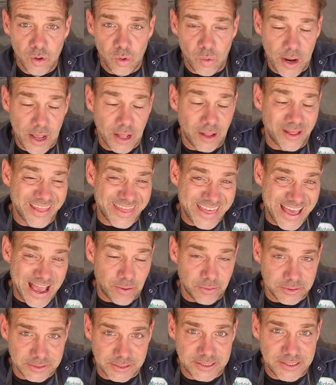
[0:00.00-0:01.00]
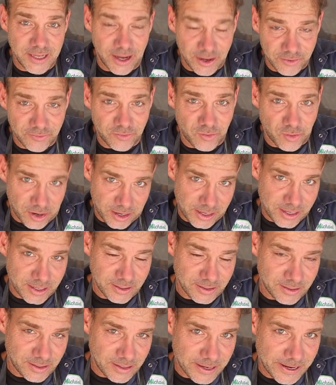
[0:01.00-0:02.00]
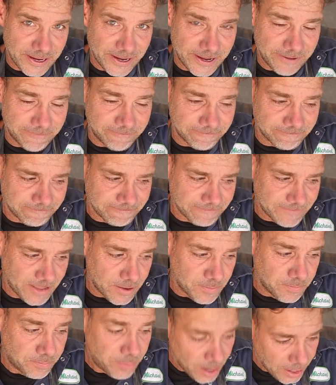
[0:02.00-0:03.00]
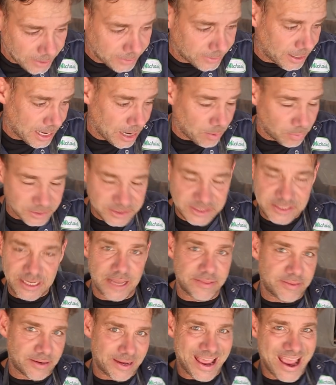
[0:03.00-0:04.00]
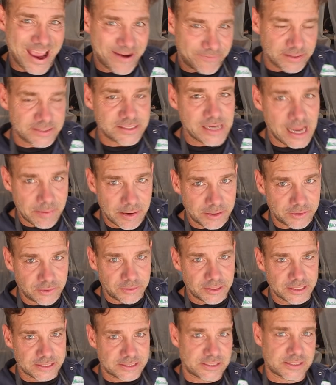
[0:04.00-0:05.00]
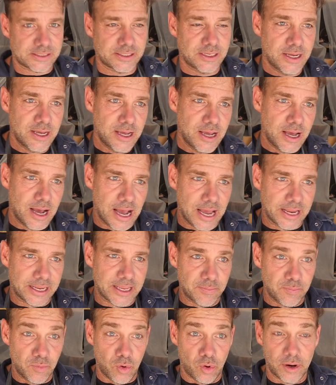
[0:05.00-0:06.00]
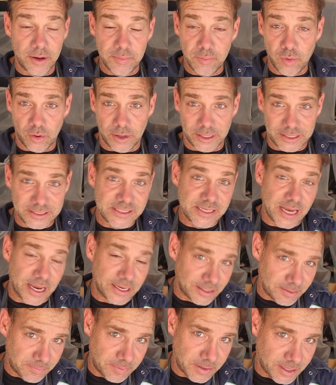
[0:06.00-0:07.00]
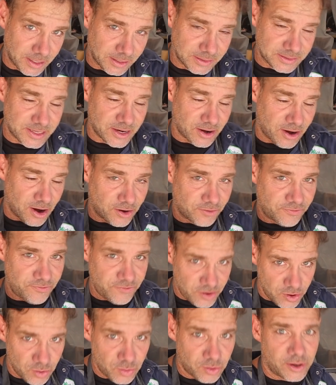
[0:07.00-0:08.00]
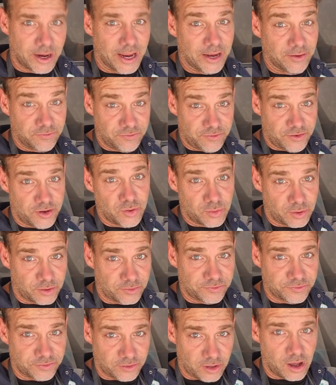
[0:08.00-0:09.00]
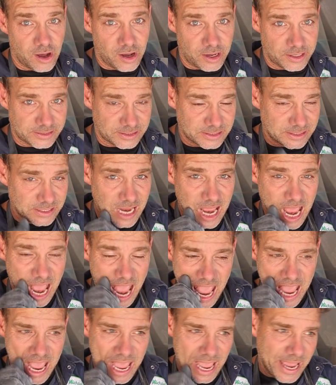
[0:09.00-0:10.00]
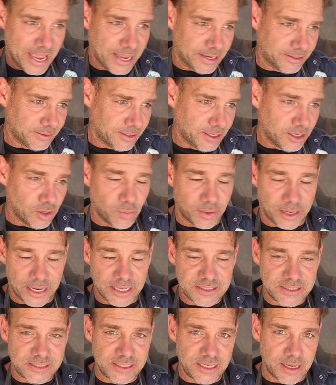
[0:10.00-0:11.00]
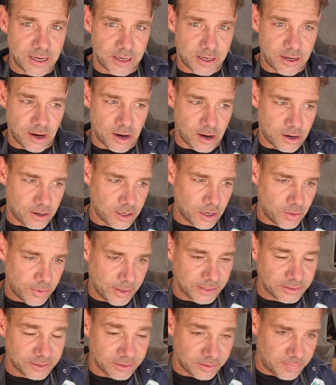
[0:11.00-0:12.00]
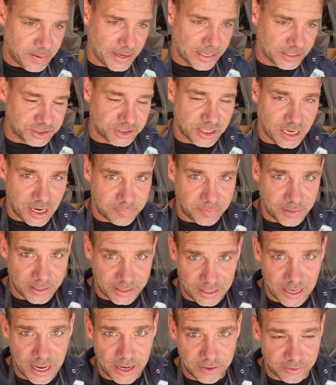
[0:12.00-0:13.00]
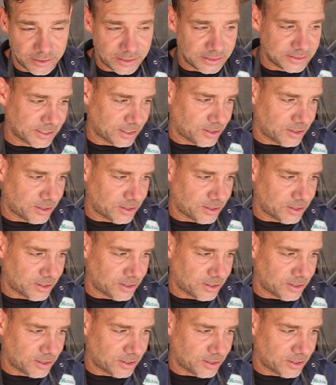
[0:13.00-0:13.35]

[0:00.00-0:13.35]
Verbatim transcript: Well, that was a ton of work, but I will say that every time I do this, I get more and more excited because there are fewer and fewer flaws. And you know, when I see a car go into the paint shop, like at Henry's